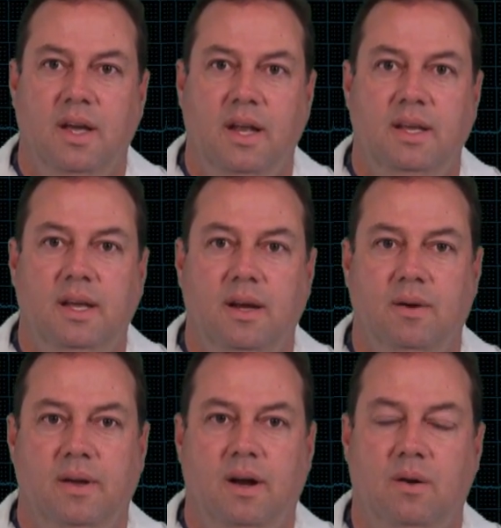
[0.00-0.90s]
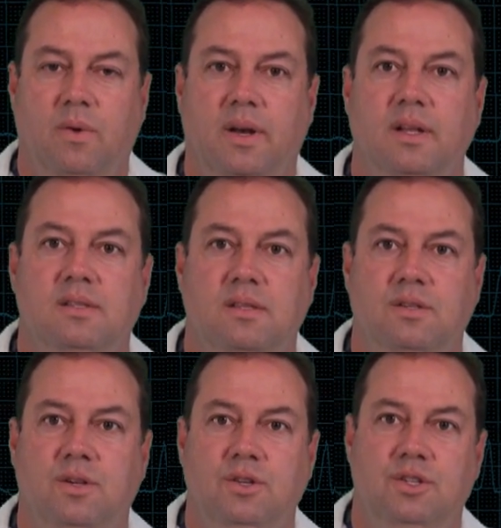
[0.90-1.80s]
And here in our one
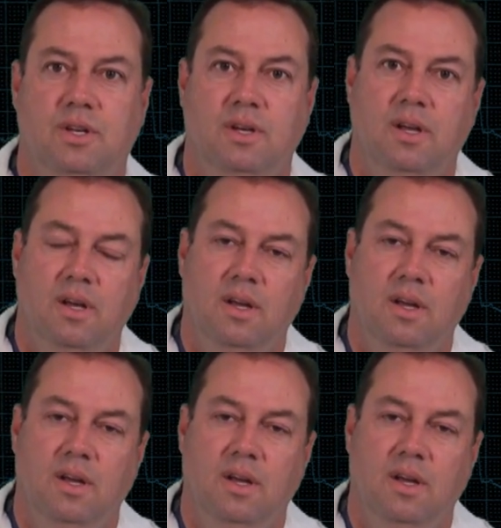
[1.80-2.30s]
institution,